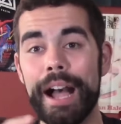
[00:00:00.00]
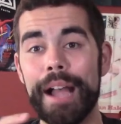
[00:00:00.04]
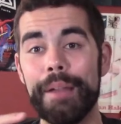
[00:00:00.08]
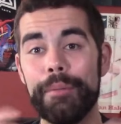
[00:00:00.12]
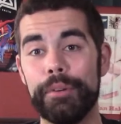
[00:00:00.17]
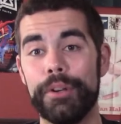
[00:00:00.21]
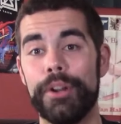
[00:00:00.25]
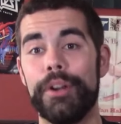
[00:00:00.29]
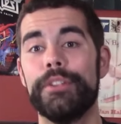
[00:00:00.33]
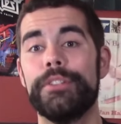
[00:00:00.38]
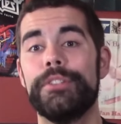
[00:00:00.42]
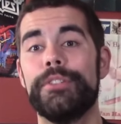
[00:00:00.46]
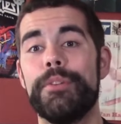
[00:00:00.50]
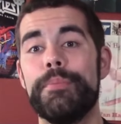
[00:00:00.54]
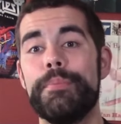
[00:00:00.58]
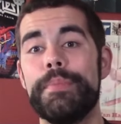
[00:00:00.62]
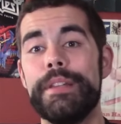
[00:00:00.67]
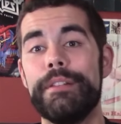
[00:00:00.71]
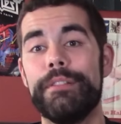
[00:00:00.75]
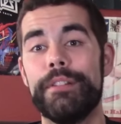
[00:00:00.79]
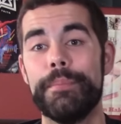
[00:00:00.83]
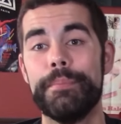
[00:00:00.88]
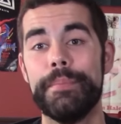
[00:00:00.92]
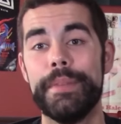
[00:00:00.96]
I would also
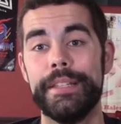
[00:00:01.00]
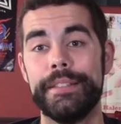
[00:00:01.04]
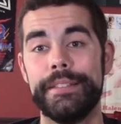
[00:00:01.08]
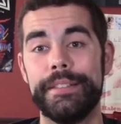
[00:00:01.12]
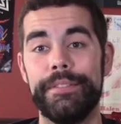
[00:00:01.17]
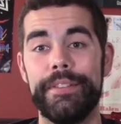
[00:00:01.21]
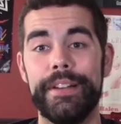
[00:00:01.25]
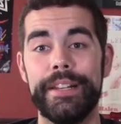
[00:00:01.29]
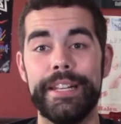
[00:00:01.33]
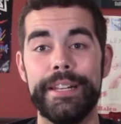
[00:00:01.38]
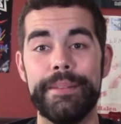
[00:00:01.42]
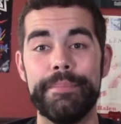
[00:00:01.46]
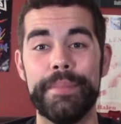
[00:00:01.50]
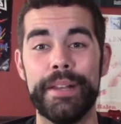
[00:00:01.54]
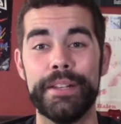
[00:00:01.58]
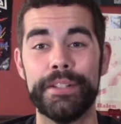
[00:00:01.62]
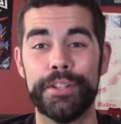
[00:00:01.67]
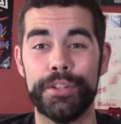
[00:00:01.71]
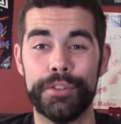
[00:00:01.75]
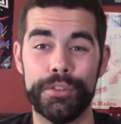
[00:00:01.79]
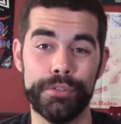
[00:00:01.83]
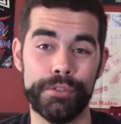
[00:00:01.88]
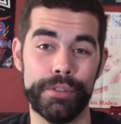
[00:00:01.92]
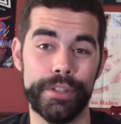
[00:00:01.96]
be remiss if I didn't
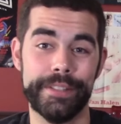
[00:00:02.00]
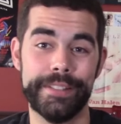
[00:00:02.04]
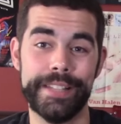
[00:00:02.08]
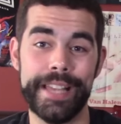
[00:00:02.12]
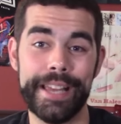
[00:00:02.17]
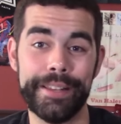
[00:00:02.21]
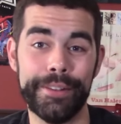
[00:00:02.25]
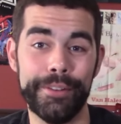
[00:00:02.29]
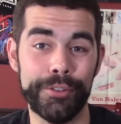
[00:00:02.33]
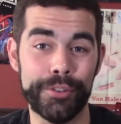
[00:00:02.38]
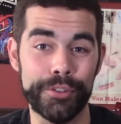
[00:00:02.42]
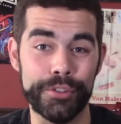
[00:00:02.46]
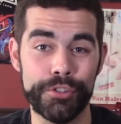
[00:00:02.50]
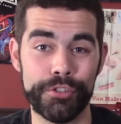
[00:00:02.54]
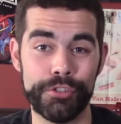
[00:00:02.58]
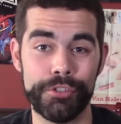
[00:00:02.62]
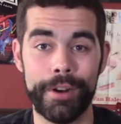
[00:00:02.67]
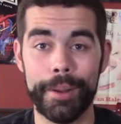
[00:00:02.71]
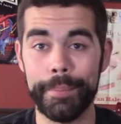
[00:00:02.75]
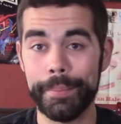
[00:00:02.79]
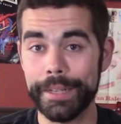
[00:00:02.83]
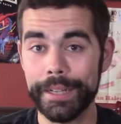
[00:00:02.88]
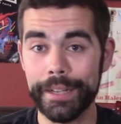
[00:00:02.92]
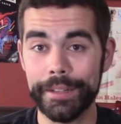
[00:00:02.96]
mention Chris Adler's
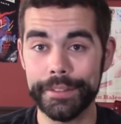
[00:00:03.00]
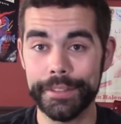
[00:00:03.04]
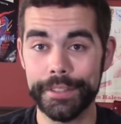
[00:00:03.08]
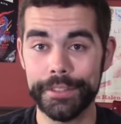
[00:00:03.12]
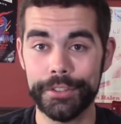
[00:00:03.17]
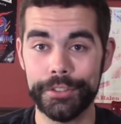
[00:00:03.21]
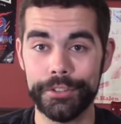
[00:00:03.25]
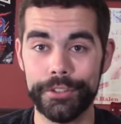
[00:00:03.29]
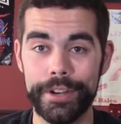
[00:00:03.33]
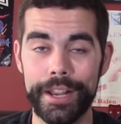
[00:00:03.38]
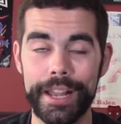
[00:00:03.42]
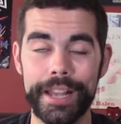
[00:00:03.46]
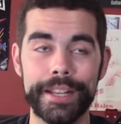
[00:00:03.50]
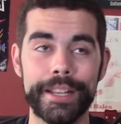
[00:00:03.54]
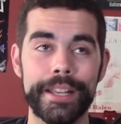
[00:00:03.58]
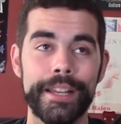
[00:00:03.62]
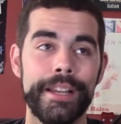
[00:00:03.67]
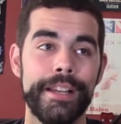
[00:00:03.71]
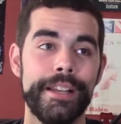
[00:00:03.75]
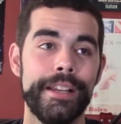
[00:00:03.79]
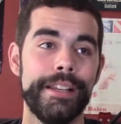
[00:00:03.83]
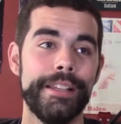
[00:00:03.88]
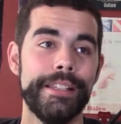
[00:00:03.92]
drumming on this track.